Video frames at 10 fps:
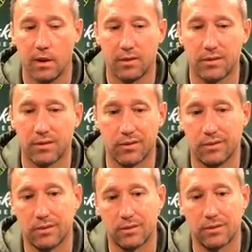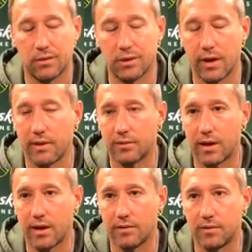certainly you have to
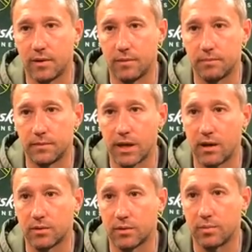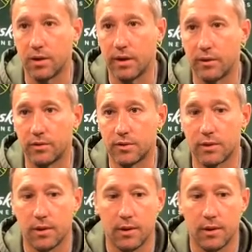have talented players.